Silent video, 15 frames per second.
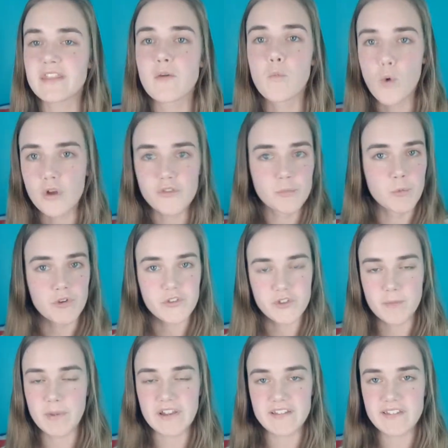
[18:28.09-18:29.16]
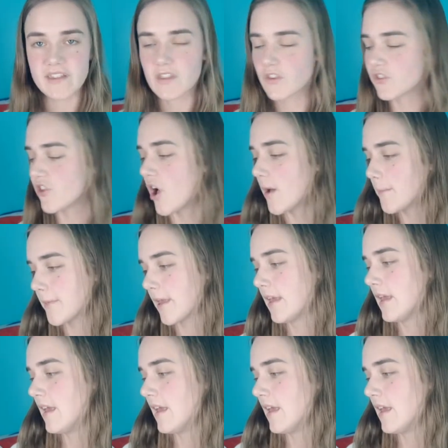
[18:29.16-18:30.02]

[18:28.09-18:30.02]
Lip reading: there was more stability at the top,